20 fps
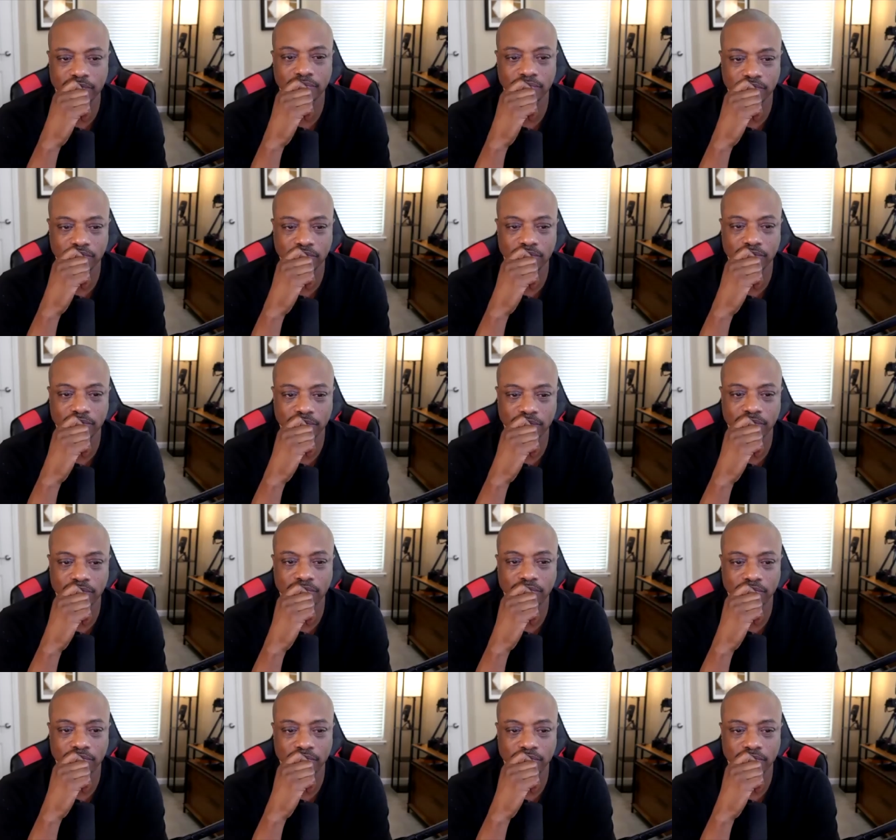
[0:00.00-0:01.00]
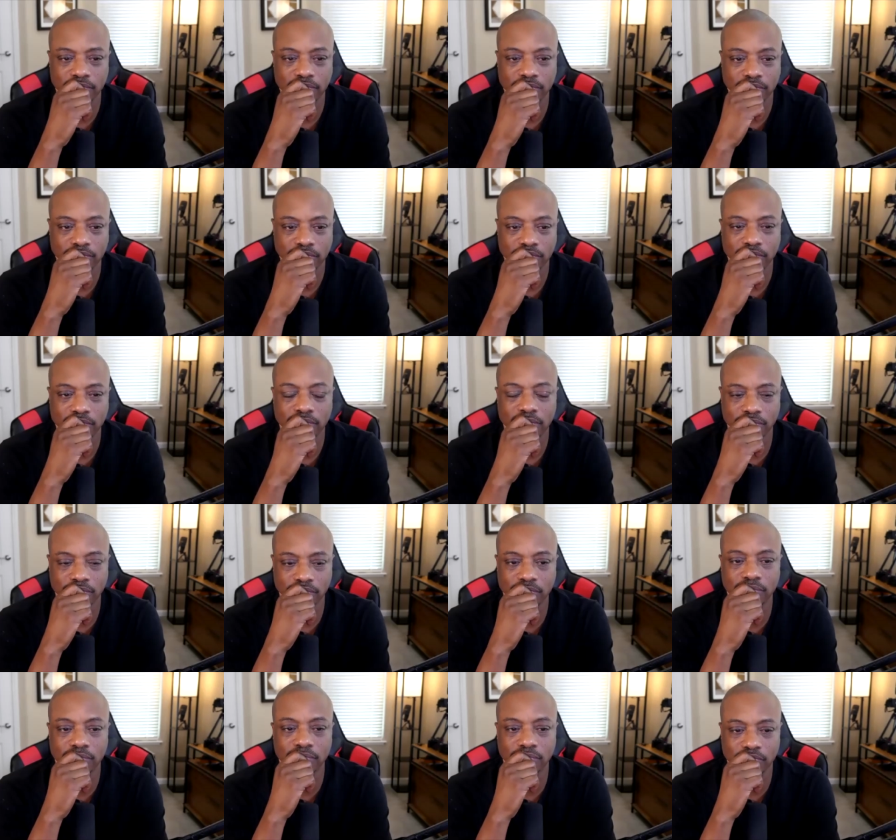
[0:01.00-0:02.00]
that's a new vision.
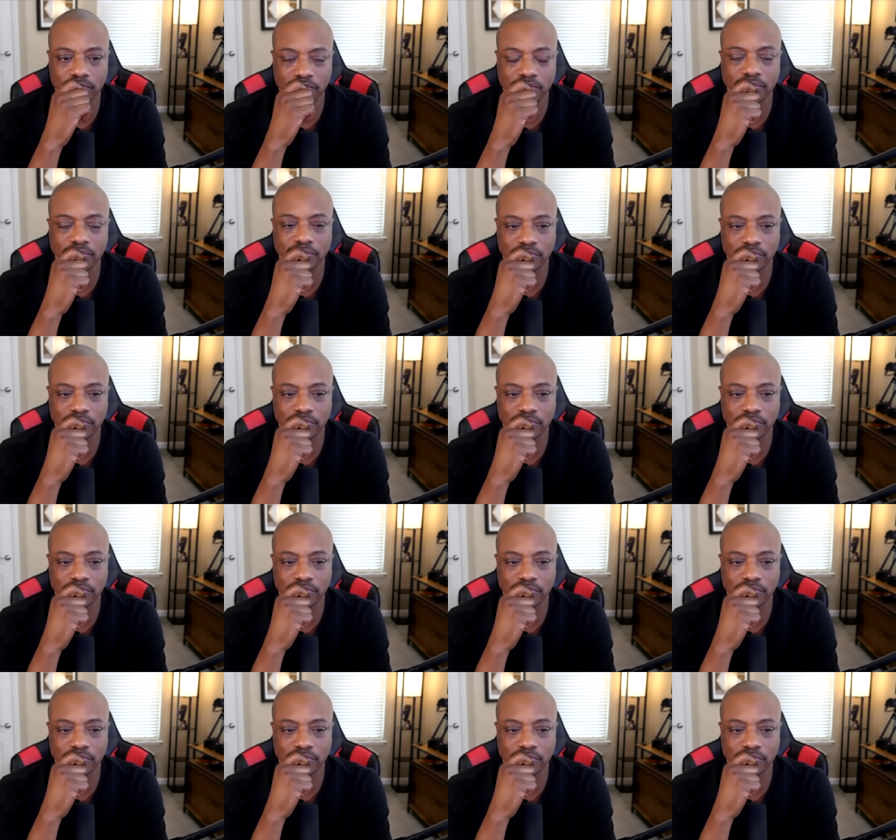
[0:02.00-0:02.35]
Mm-hmm. And I'll do